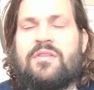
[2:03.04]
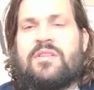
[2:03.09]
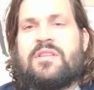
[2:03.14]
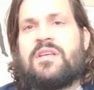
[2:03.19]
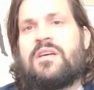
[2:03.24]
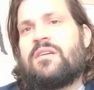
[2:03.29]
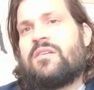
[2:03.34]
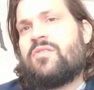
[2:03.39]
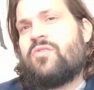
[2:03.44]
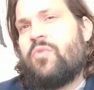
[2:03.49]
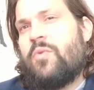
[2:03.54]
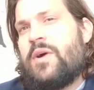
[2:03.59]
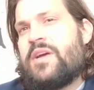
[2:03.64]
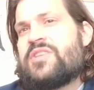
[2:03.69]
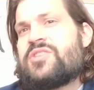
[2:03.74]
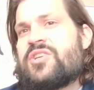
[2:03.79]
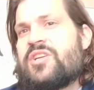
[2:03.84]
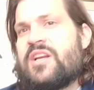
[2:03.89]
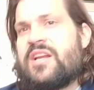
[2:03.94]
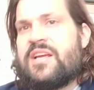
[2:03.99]
the
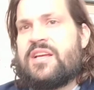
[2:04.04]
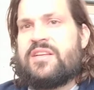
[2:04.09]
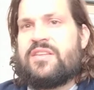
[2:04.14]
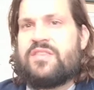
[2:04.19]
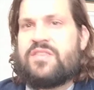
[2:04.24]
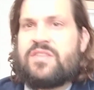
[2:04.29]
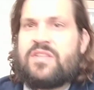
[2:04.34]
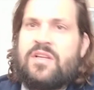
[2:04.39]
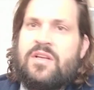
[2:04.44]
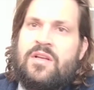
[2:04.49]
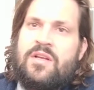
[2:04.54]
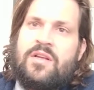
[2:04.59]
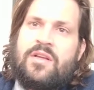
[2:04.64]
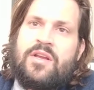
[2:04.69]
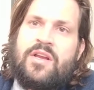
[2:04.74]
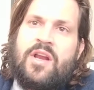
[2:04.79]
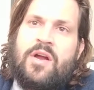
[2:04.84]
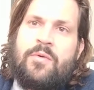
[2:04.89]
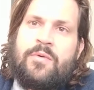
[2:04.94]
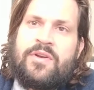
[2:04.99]
question is,
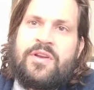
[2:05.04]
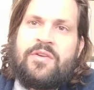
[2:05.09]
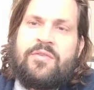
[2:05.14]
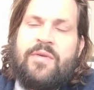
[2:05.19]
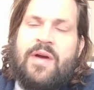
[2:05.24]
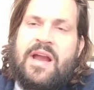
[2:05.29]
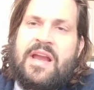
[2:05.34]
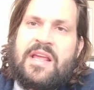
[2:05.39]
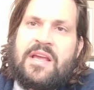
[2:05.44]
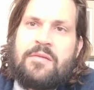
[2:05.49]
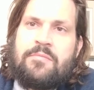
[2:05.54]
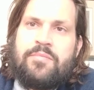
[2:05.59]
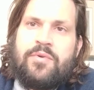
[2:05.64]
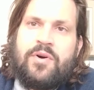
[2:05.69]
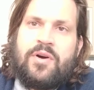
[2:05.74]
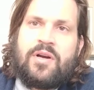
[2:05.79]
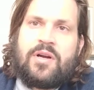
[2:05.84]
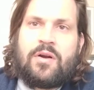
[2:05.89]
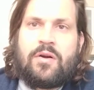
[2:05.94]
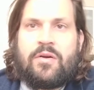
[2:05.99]
when you're writing a
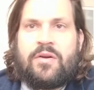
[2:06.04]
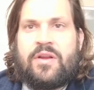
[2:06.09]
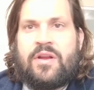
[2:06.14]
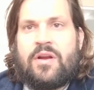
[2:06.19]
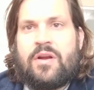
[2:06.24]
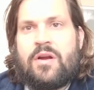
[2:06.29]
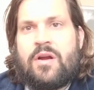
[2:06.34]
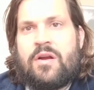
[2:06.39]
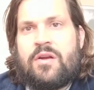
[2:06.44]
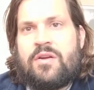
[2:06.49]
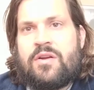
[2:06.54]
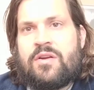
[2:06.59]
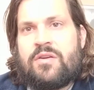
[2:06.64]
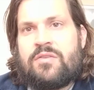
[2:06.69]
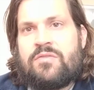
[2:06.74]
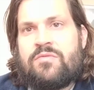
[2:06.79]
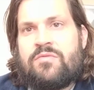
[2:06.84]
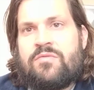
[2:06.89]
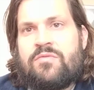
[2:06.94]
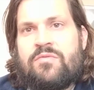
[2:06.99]
book or
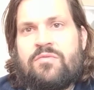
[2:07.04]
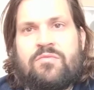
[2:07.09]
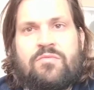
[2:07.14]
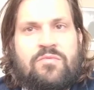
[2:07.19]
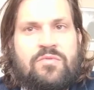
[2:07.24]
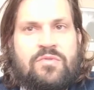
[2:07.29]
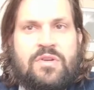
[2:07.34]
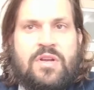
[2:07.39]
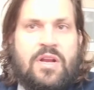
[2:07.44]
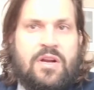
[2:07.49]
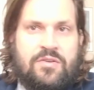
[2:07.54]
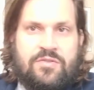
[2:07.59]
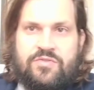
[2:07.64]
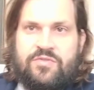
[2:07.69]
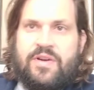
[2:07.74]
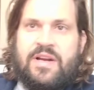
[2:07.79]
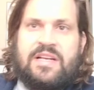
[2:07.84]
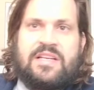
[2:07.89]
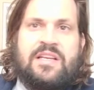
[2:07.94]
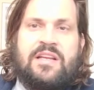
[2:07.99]
you're
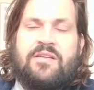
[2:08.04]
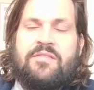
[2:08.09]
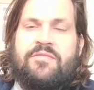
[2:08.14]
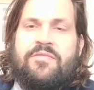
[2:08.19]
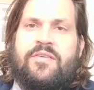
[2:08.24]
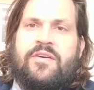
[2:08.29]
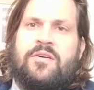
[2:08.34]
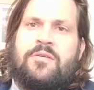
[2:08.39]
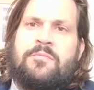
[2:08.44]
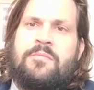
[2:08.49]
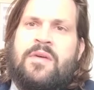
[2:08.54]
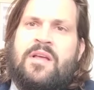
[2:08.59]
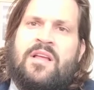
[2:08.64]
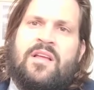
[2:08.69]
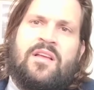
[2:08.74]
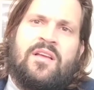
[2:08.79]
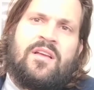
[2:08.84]
directing a film,